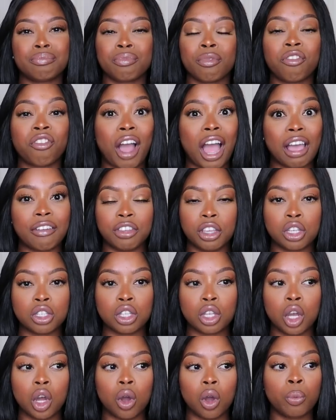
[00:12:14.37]
five
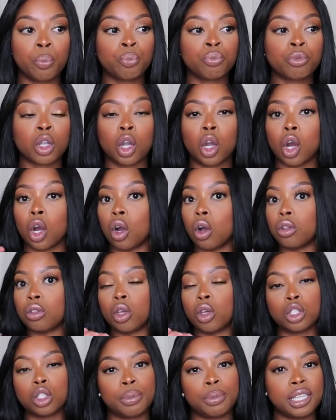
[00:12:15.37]
years ago, girl,
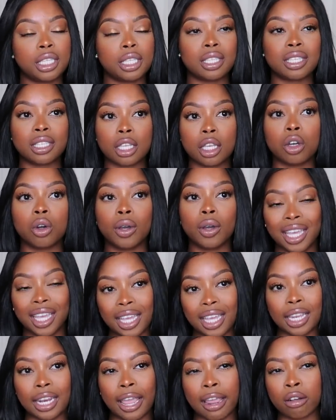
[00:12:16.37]
those pieces still
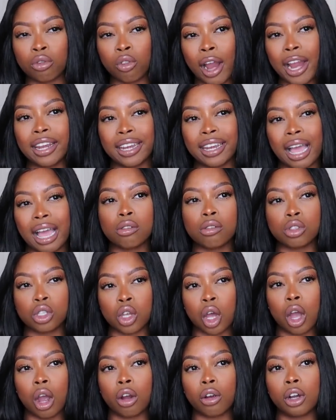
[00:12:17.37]
hit. And right now
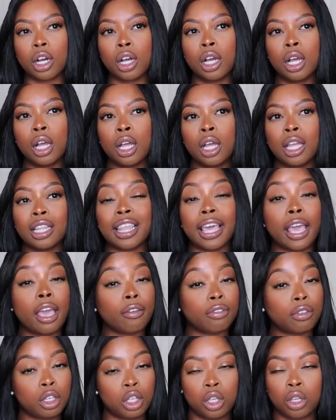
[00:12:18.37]
Zara, they
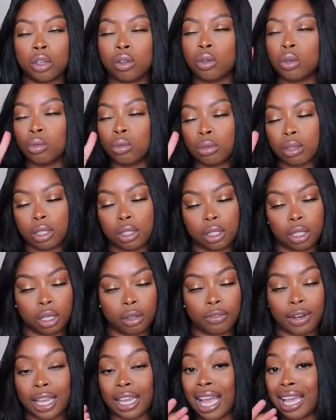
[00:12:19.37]
have cute
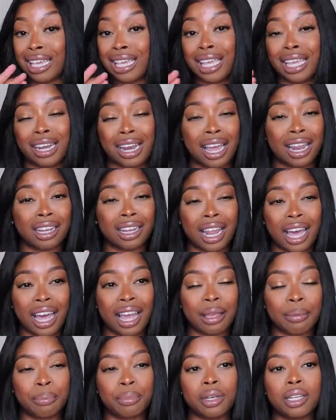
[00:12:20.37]
stuff, like I cannot
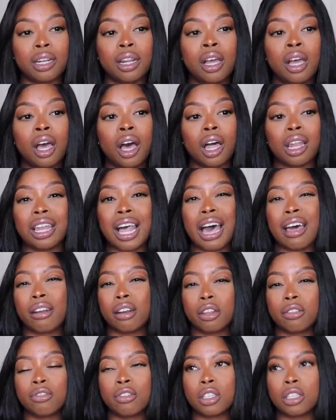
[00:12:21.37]
lie, but a lot
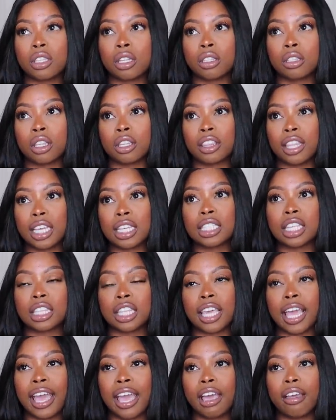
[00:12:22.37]
of the, the things that
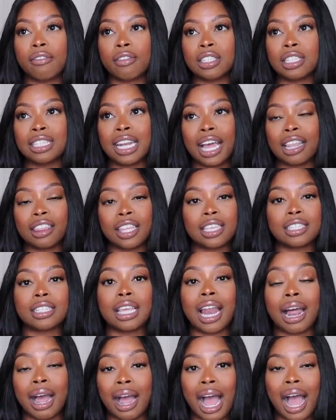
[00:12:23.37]
they have is not things
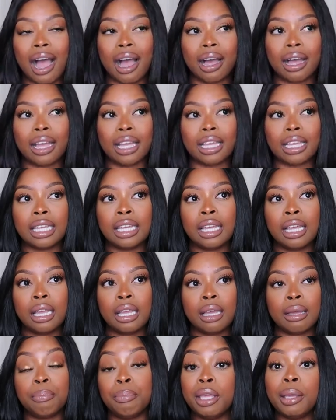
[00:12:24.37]
that I,
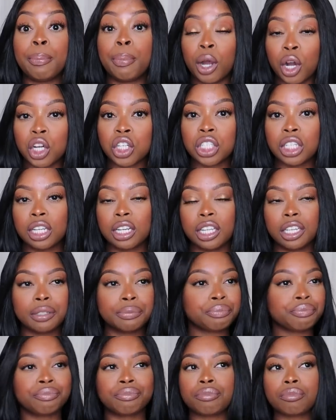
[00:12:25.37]
me personally,